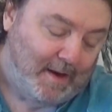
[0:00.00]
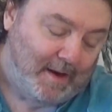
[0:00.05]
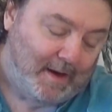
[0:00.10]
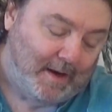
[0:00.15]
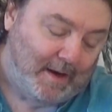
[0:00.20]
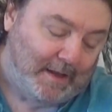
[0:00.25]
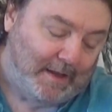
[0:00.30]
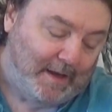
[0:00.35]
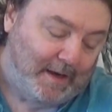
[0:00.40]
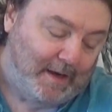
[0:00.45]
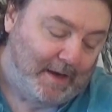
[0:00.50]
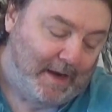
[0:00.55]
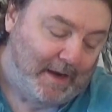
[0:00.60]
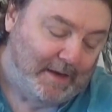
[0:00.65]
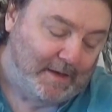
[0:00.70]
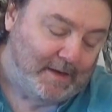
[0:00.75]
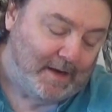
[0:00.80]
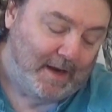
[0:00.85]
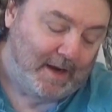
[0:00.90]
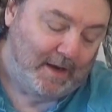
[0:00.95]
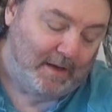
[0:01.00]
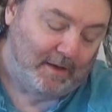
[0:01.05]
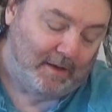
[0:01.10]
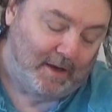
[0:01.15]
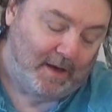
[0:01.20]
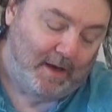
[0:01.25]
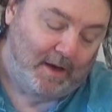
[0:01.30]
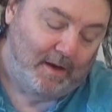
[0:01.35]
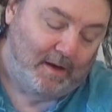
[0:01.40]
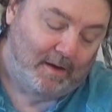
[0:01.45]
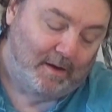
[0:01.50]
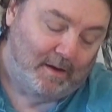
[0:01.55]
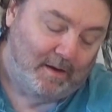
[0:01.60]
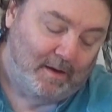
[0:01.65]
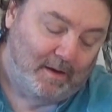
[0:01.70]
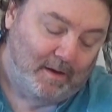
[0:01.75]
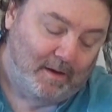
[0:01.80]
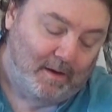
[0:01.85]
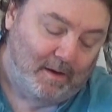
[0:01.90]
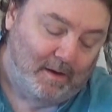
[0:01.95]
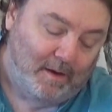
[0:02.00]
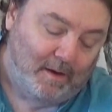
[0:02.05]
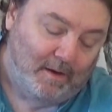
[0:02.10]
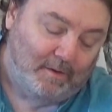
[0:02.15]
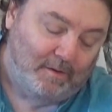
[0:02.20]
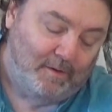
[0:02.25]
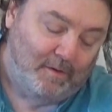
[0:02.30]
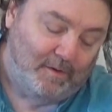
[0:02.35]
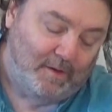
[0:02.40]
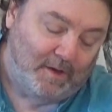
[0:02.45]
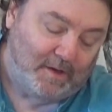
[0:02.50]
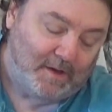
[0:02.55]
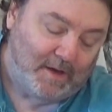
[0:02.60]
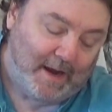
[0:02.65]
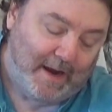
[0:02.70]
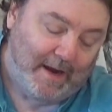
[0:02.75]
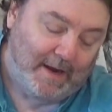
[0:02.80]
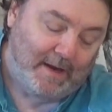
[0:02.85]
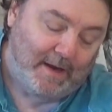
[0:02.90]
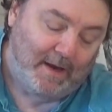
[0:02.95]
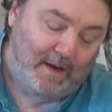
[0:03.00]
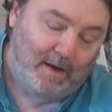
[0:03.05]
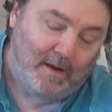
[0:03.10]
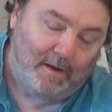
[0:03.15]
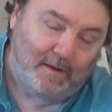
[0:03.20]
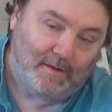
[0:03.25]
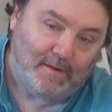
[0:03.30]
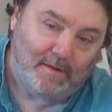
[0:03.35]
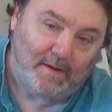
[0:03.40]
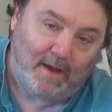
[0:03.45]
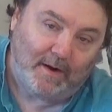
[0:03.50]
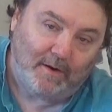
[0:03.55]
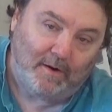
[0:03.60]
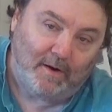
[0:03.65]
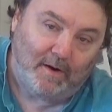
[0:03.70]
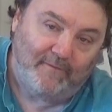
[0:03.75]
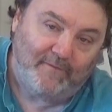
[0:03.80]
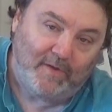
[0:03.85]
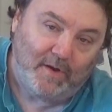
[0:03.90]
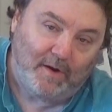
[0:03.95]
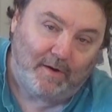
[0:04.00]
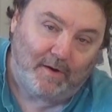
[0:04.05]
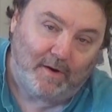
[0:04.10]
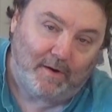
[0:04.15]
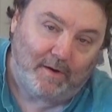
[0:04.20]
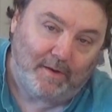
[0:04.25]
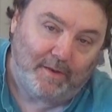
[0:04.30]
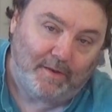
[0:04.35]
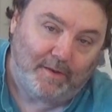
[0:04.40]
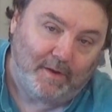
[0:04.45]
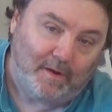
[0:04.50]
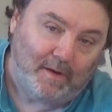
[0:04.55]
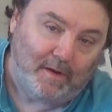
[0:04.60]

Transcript: clinging tightly to the tiny center of the earth.